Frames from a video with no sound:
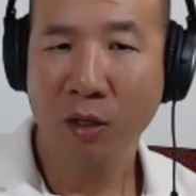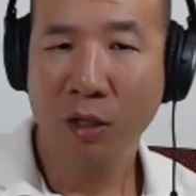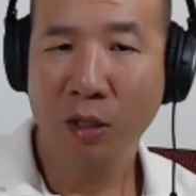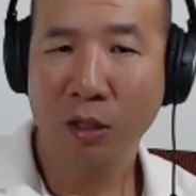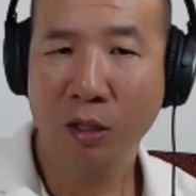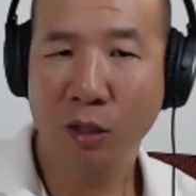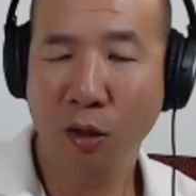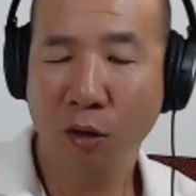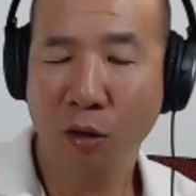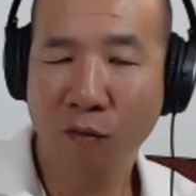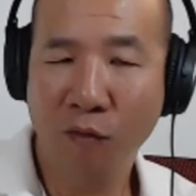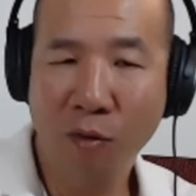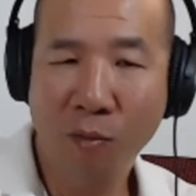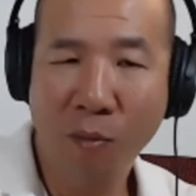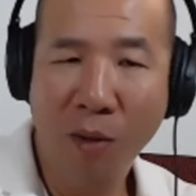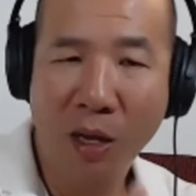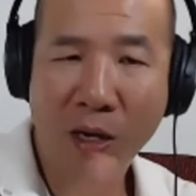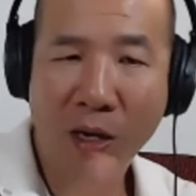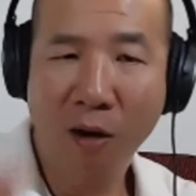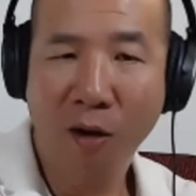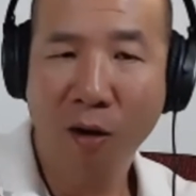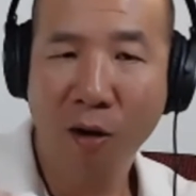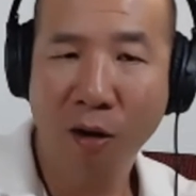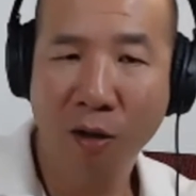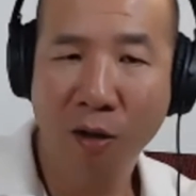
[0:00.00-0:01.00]
So if you make
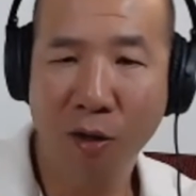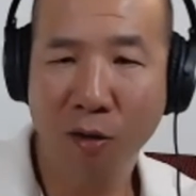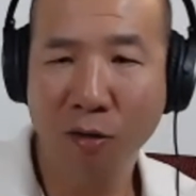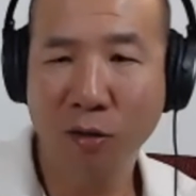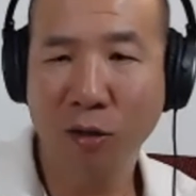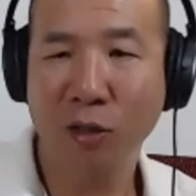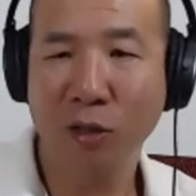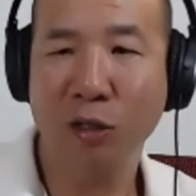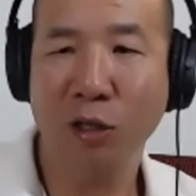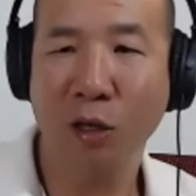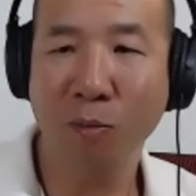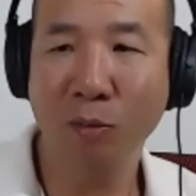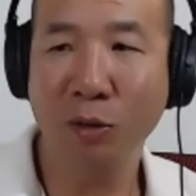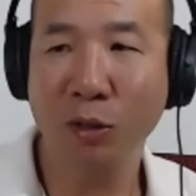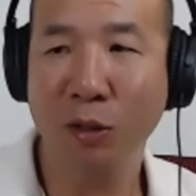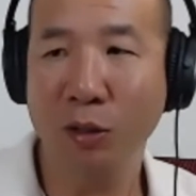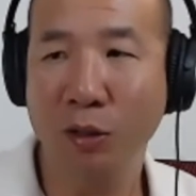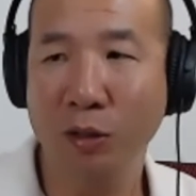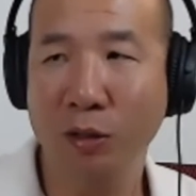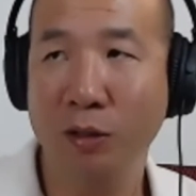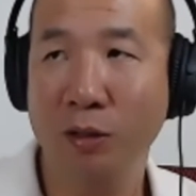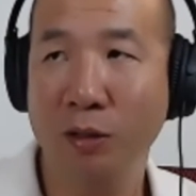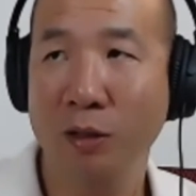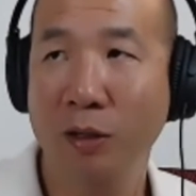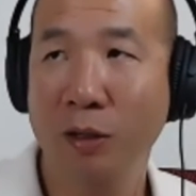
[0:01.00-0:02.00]
all of those
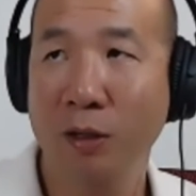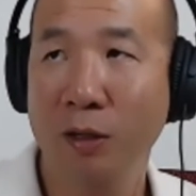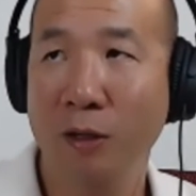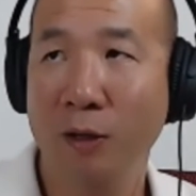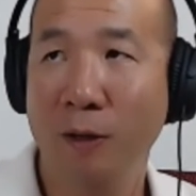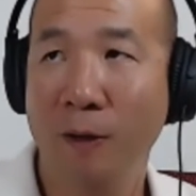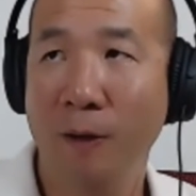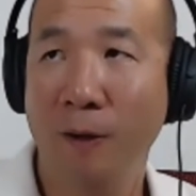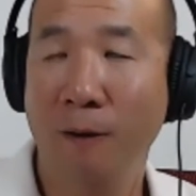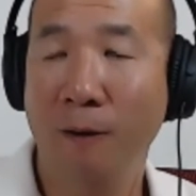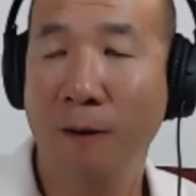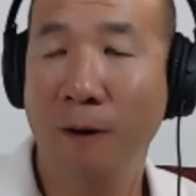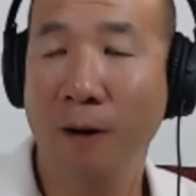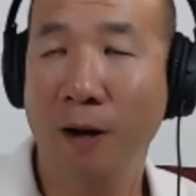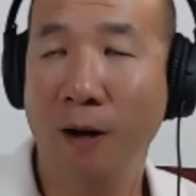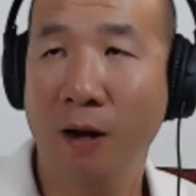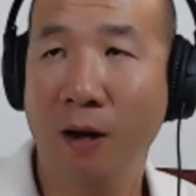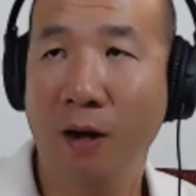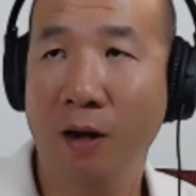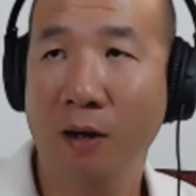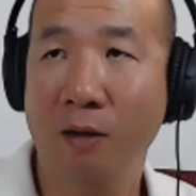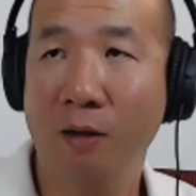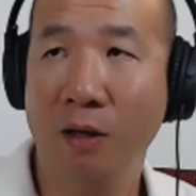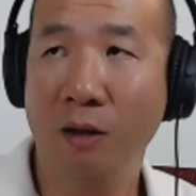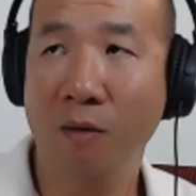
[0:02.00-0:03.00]
assumptions,
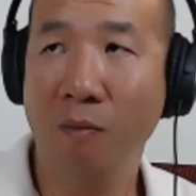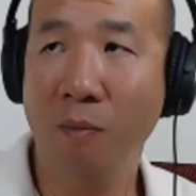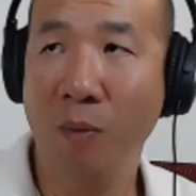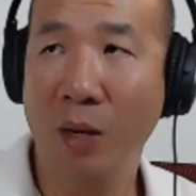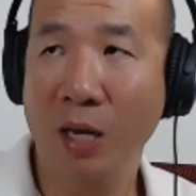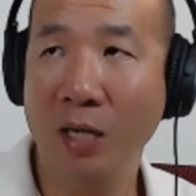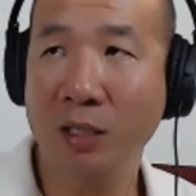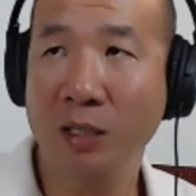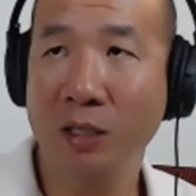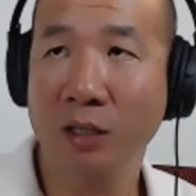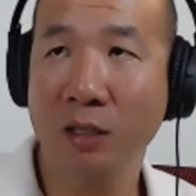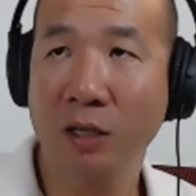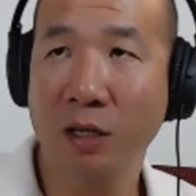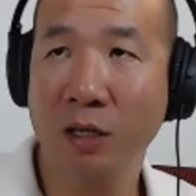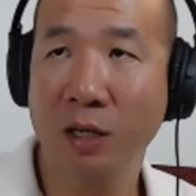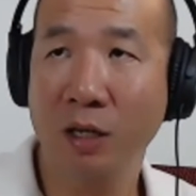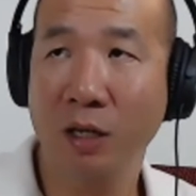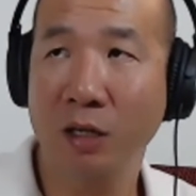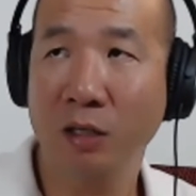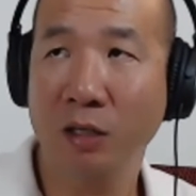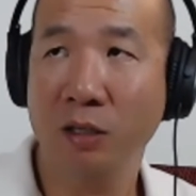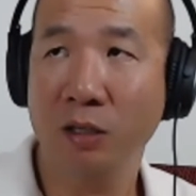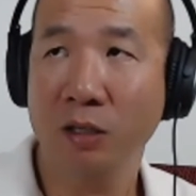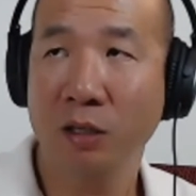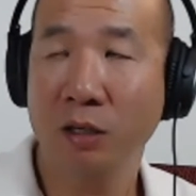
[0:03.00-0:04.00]
then basically
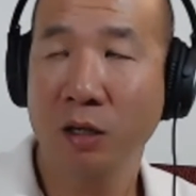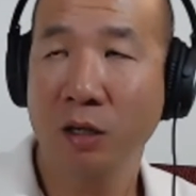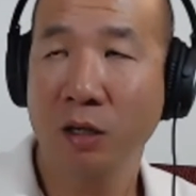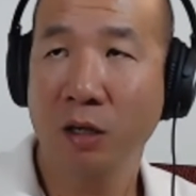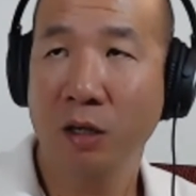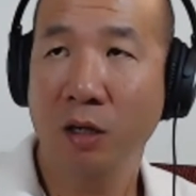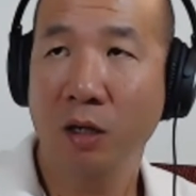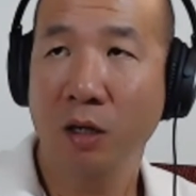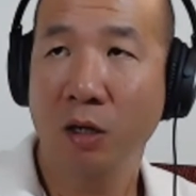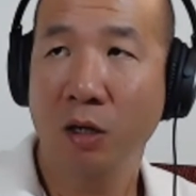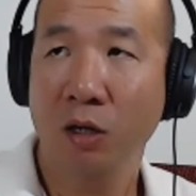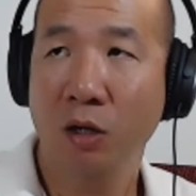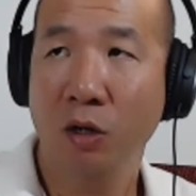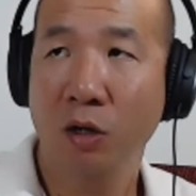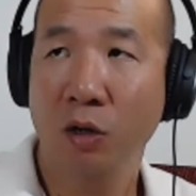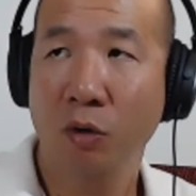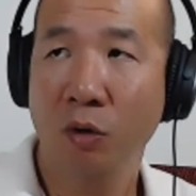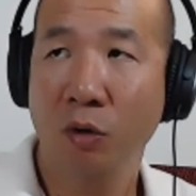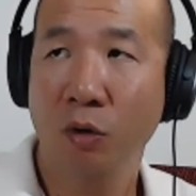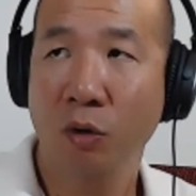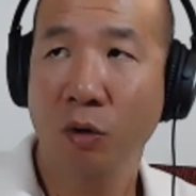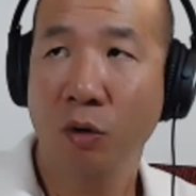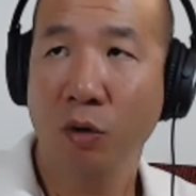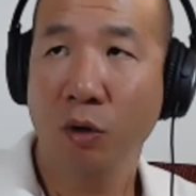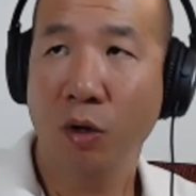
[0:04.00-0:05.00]
is
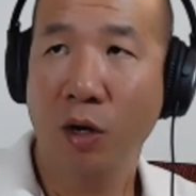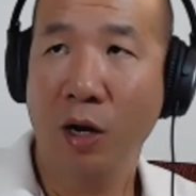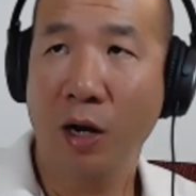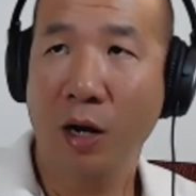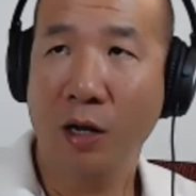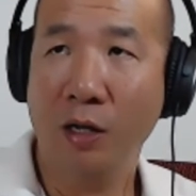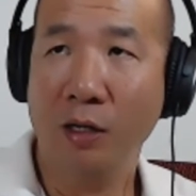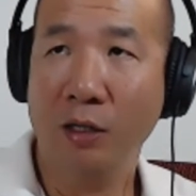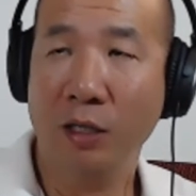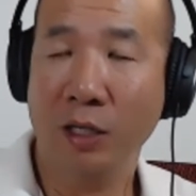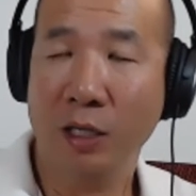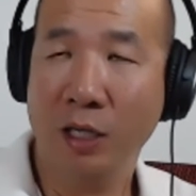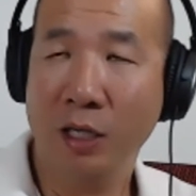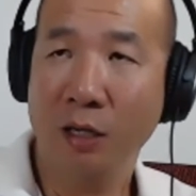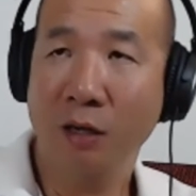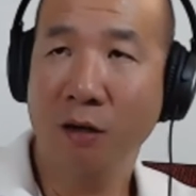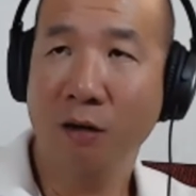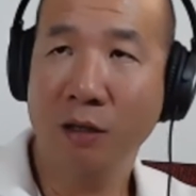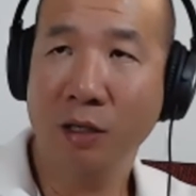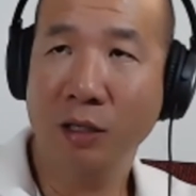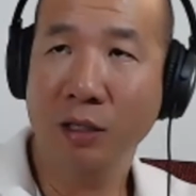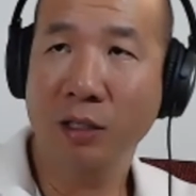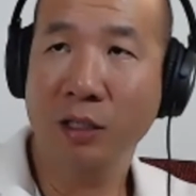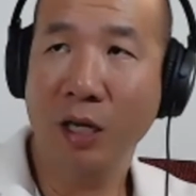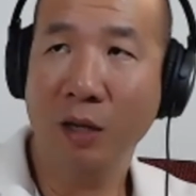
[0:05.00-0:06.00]
to get
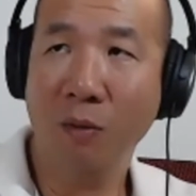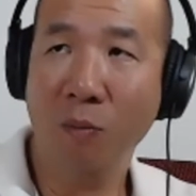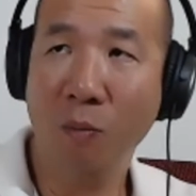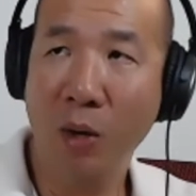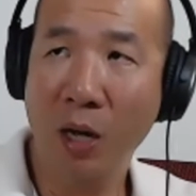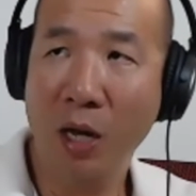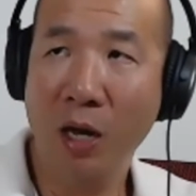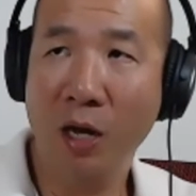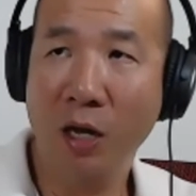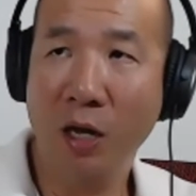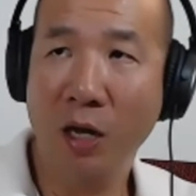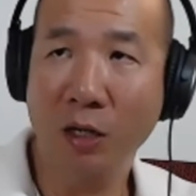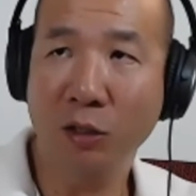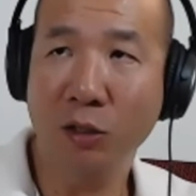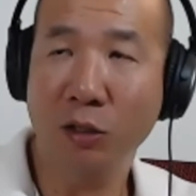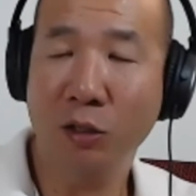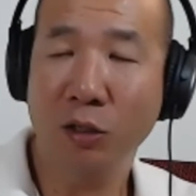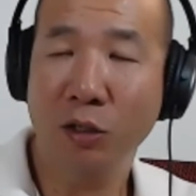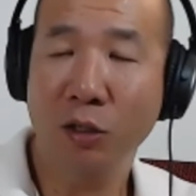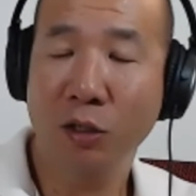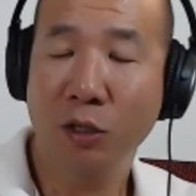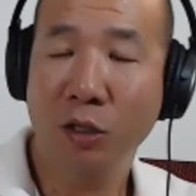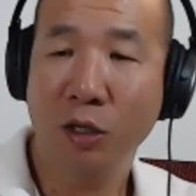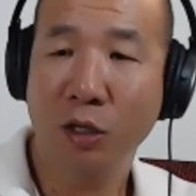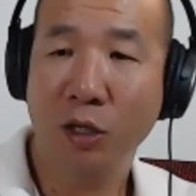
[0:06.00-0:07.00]
on the same page.
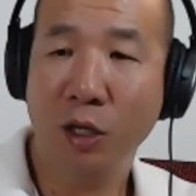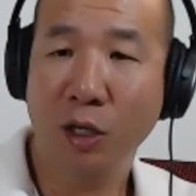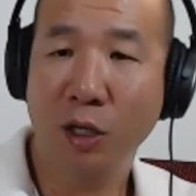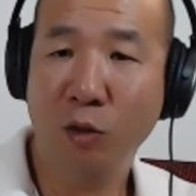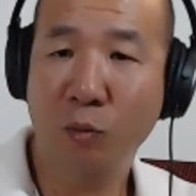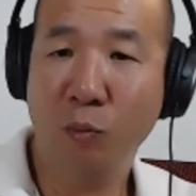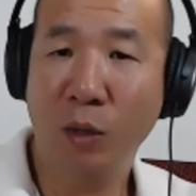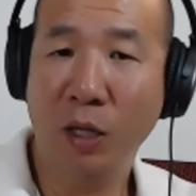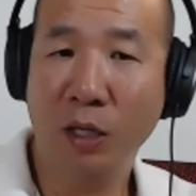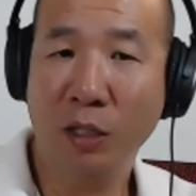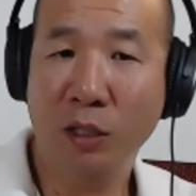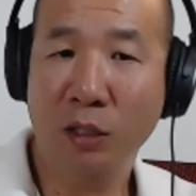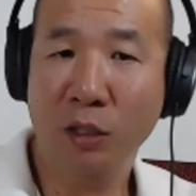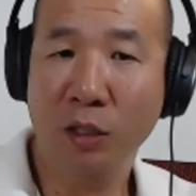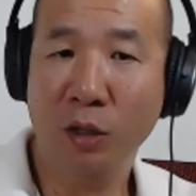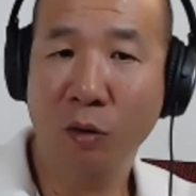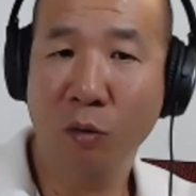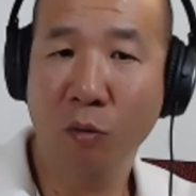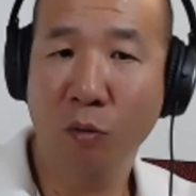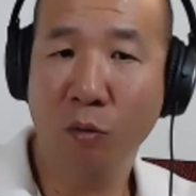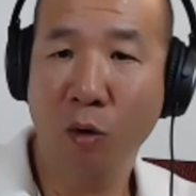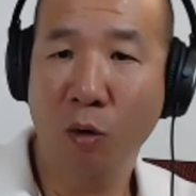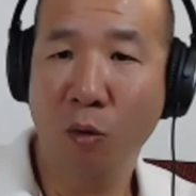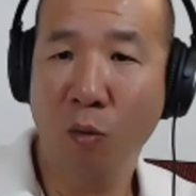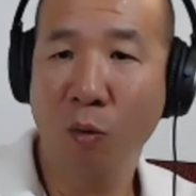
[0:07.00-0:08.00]
It's basically,
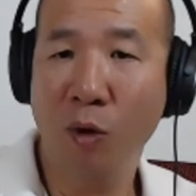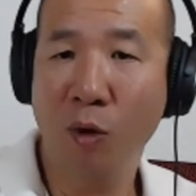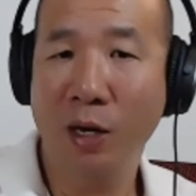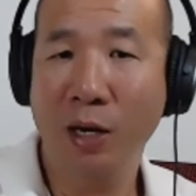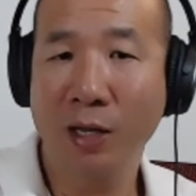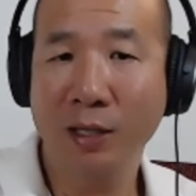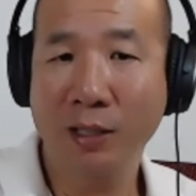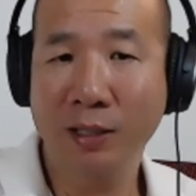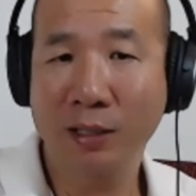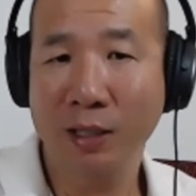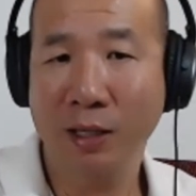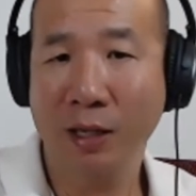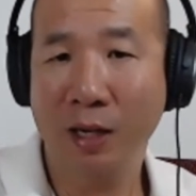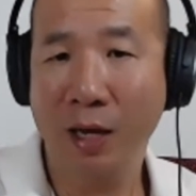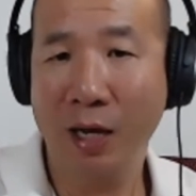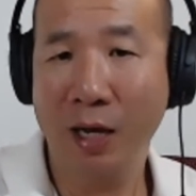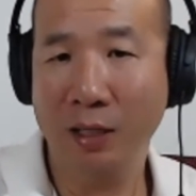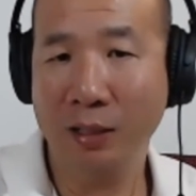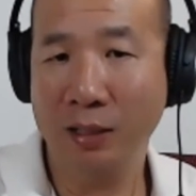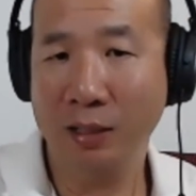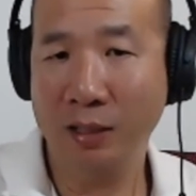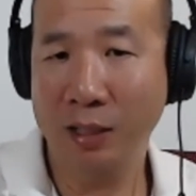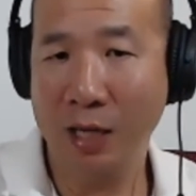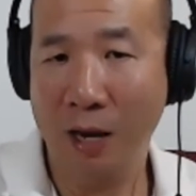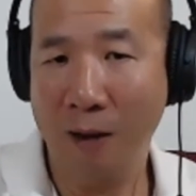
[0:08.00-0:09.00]
well, what is the
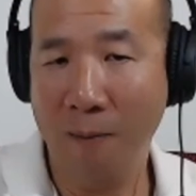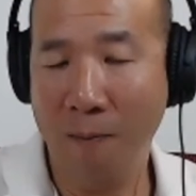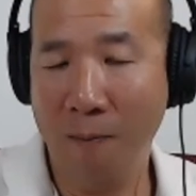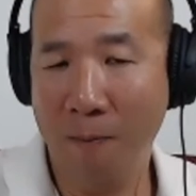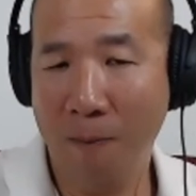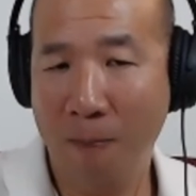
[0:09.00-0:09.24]
next step,